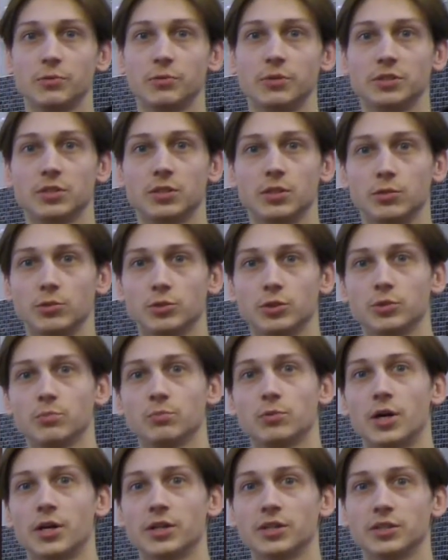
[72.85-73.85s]
resolution
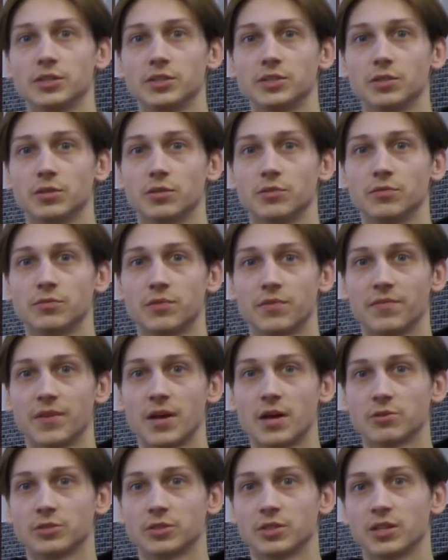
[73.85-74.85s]
brightness of
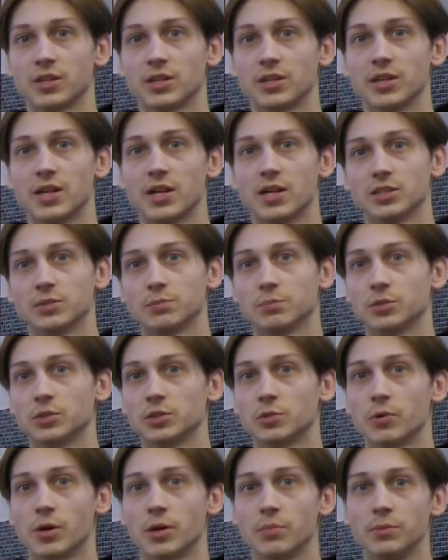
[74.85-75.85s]
1000 candles per
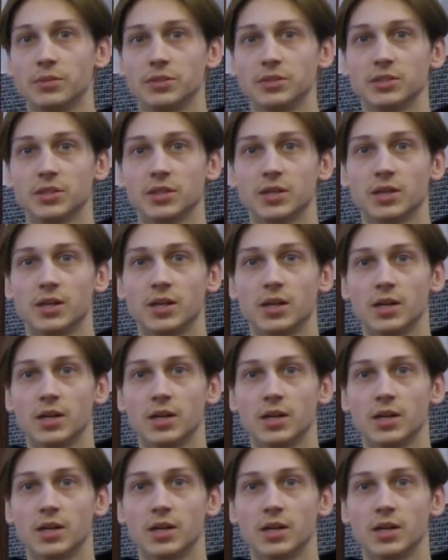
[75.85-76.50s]
square meter,